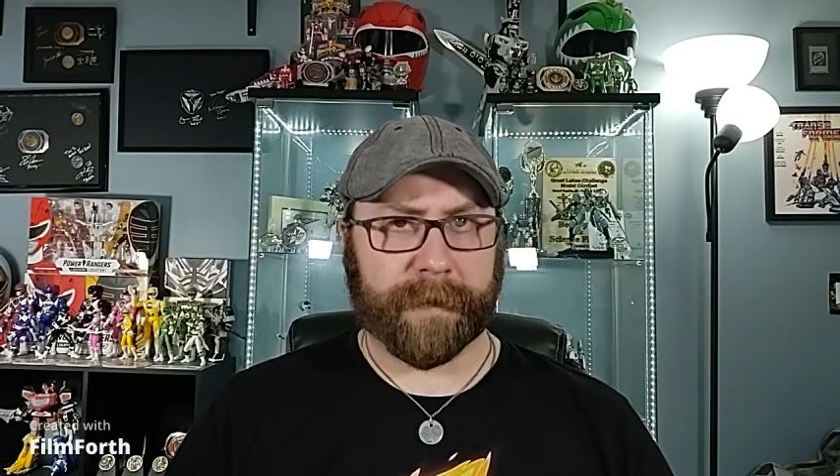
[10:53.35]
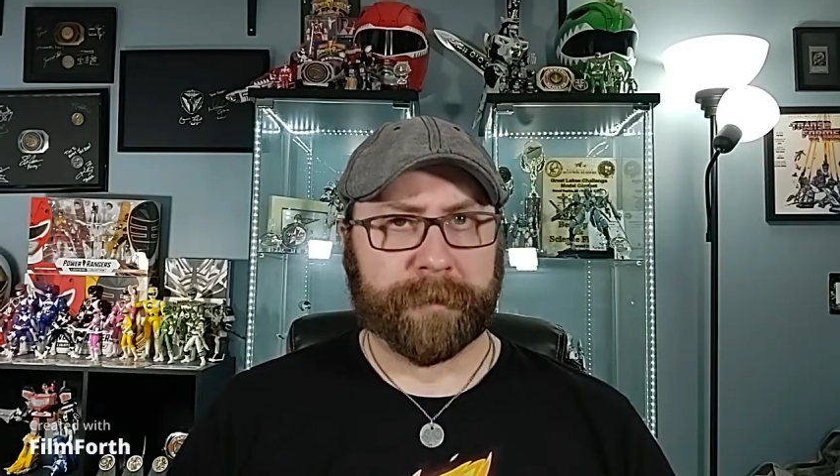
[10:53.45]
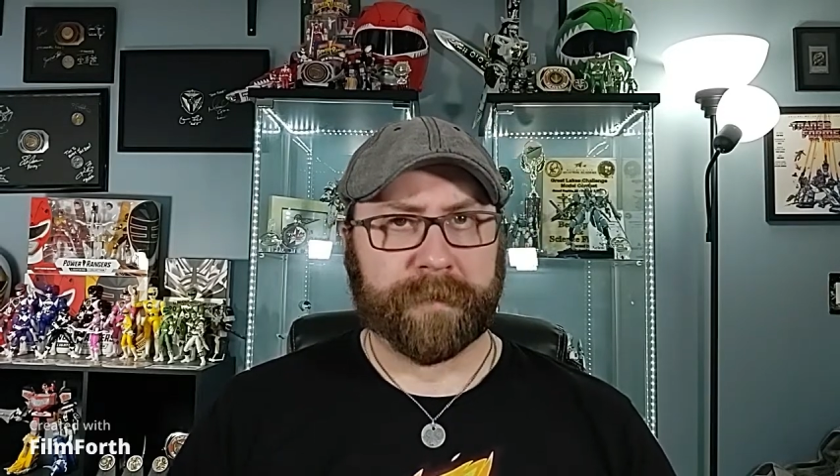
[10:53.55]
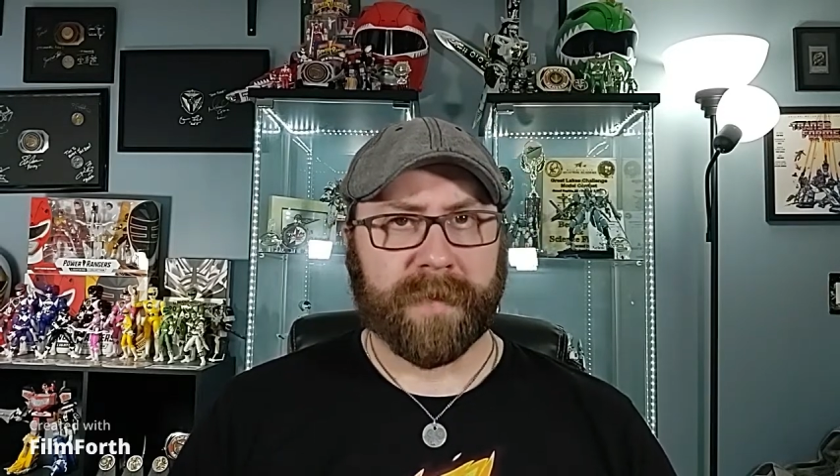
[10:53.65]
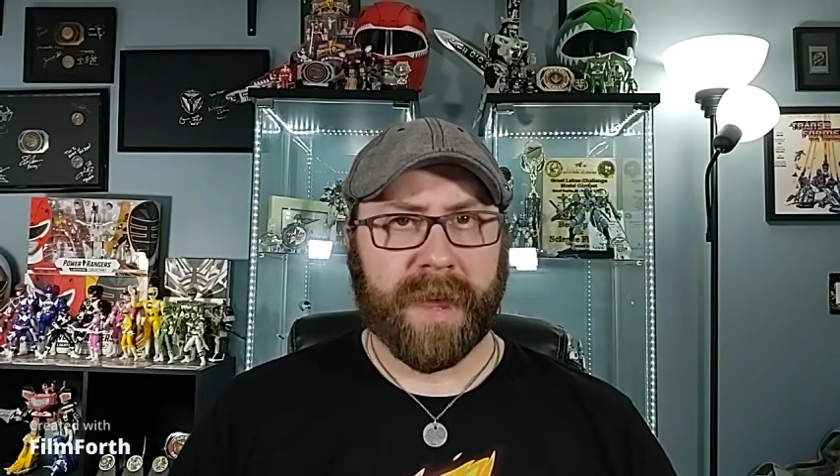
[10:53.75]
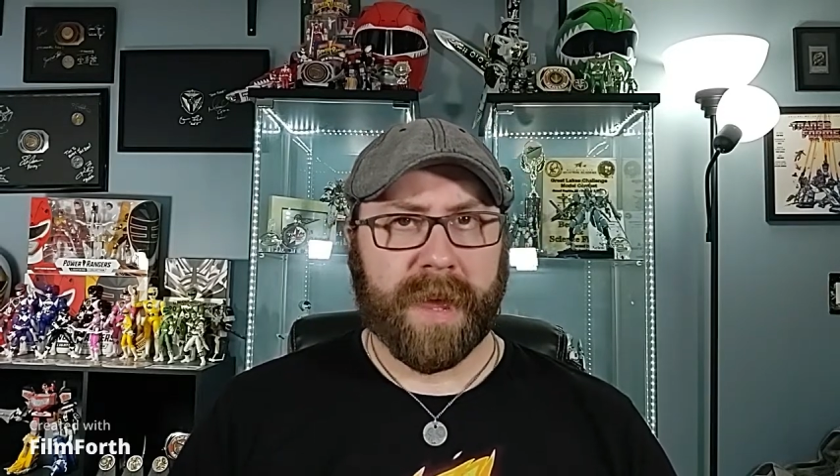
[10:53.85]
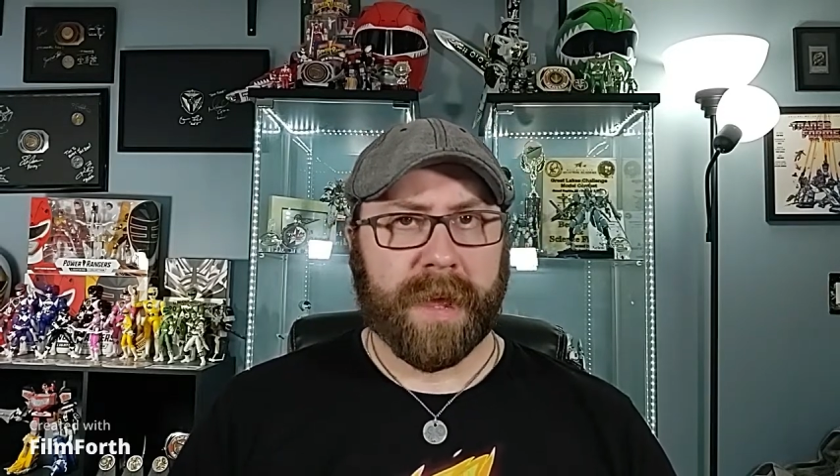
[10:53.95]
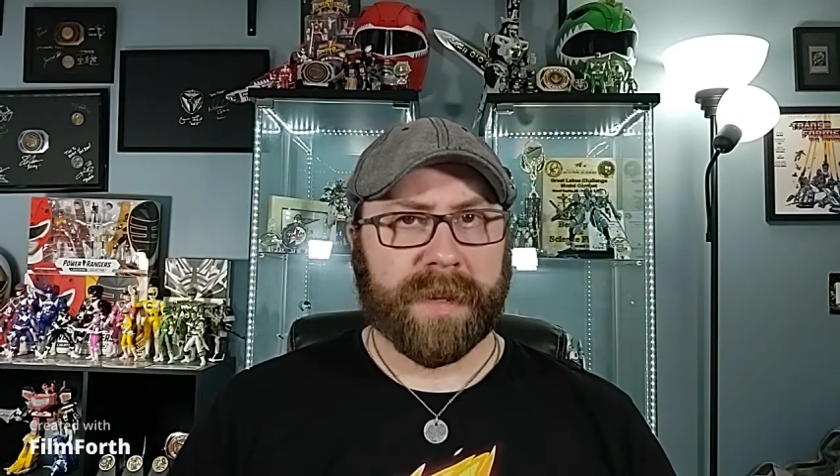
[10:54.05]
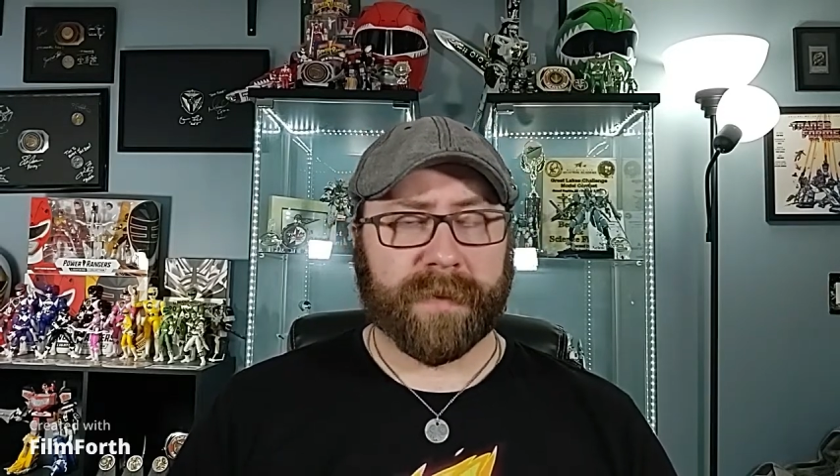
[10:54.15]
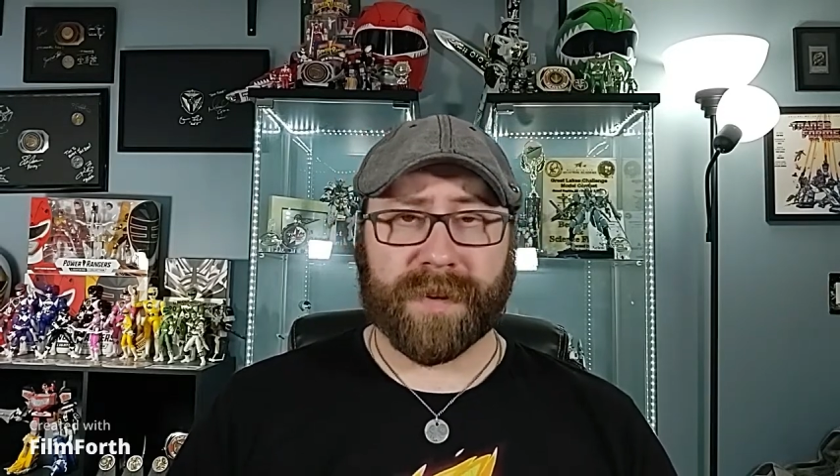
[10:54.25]

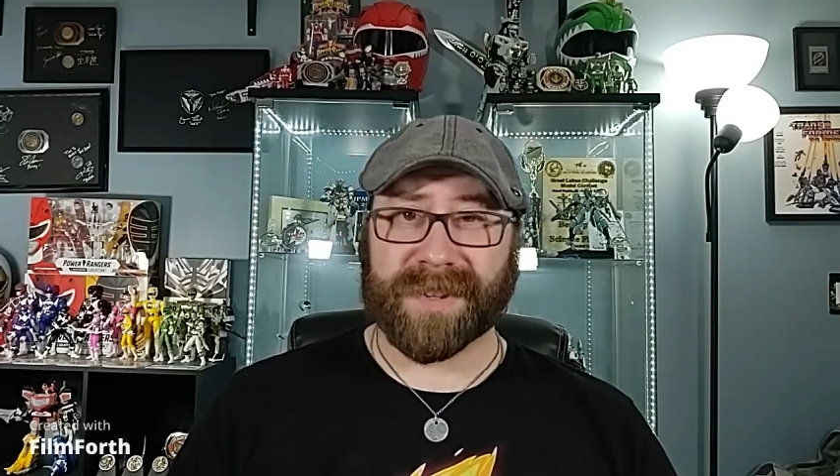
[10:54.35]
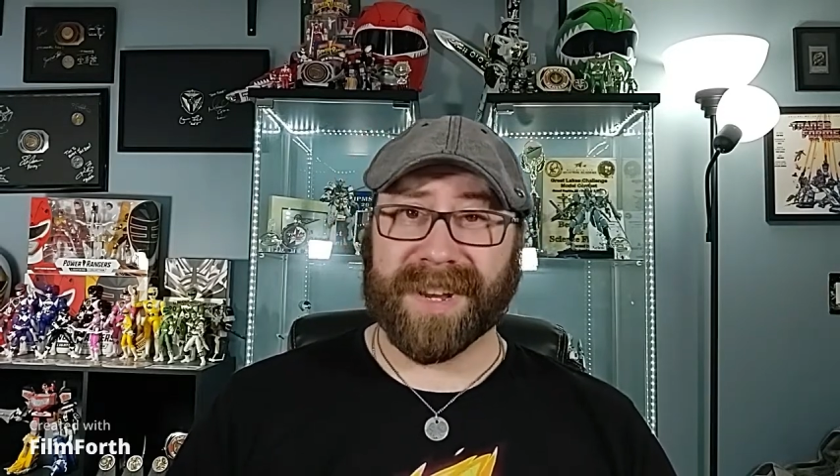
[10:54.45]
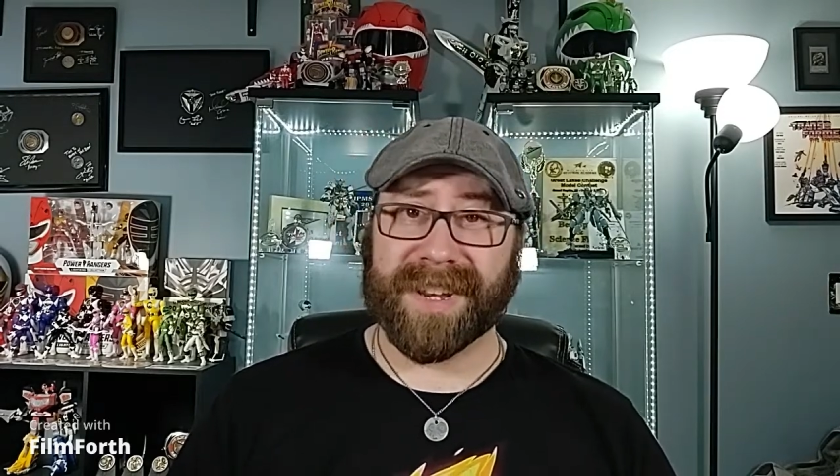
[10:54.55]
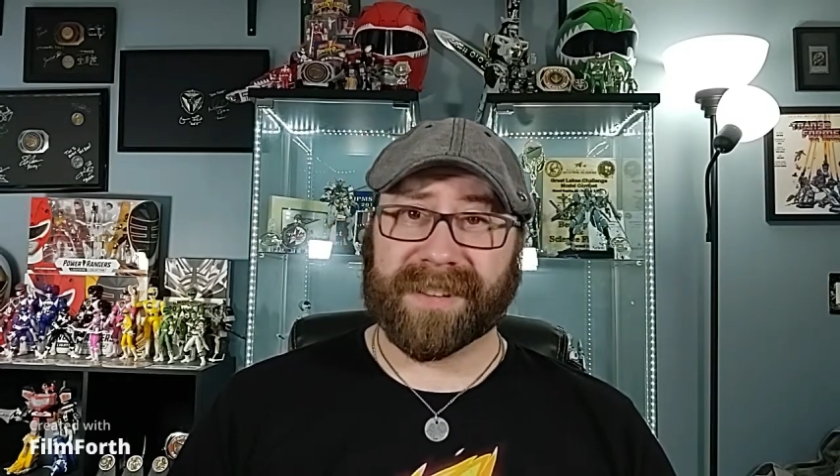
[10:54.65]
As far as Lightning